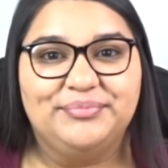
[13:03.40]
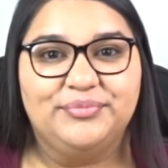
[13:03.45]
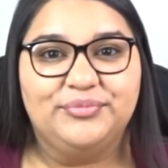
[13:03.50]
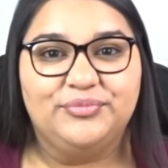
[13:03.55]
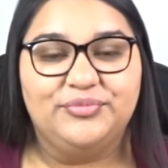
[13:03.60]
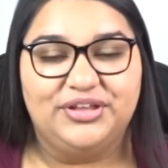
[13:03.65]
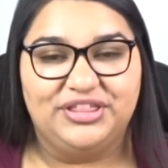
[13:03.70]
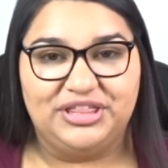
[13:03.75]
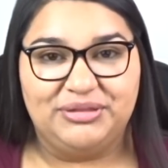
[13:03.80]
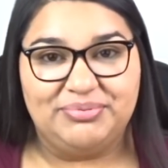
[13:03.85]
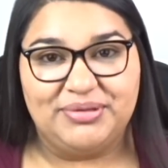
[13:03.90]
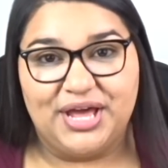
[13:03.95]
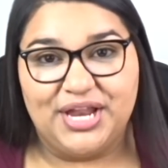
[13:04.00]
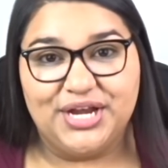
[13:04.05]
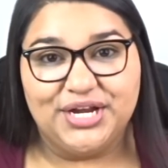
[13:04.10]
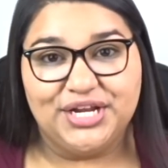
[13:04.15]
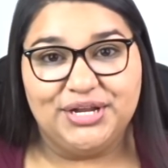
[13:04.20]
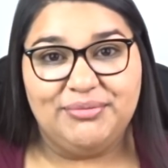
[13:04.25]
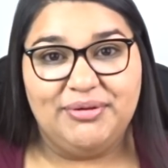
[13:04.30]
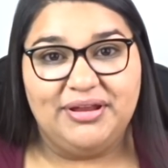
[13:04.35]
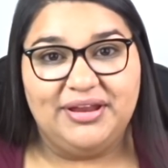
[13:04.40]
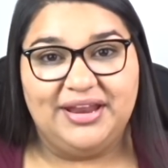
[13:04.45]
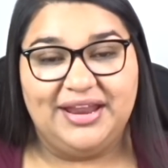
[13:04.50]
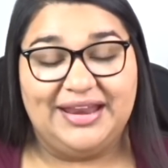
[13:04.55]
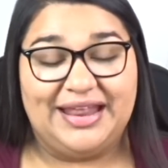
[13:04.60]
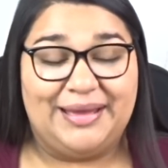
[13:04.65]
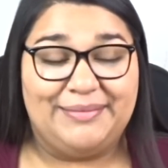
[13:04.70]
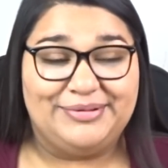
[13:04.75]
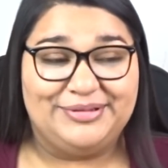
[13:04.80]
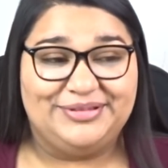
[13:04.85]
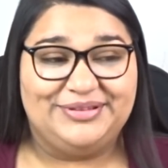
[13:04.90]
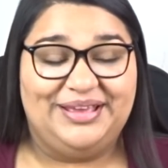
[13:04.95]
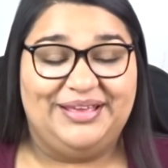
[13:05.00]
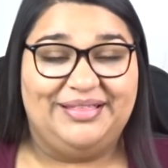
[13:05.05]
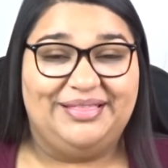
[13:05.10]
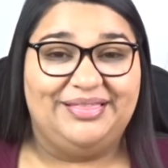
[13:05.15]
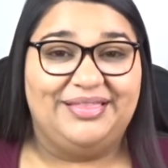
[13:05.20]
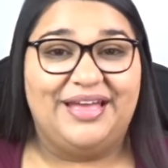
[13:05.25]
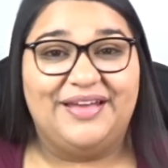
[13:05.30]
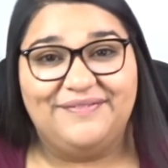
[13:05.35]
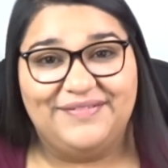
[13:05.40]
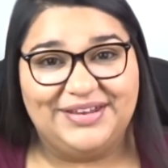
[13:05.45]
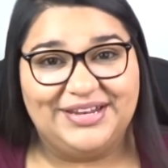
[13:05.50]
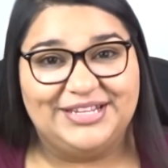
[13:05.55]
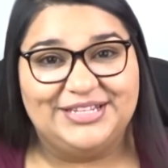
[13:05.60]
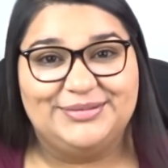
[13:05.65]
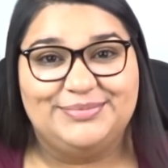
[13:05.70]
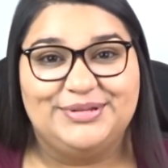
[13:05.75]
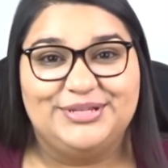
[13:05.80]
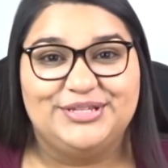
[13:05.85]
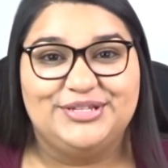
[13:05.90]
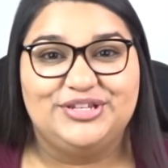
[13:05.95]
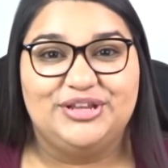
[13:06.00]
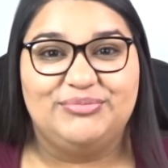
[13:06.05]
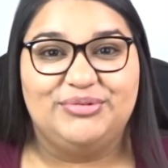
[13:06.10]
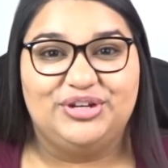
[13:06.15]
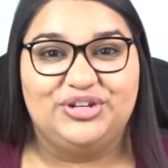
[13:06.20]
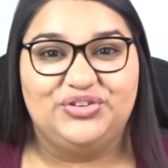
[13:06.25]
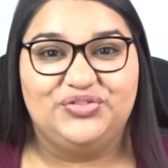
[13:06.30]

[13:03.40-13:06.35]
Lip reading: with the planner community, and I absolutely love it. It's been so much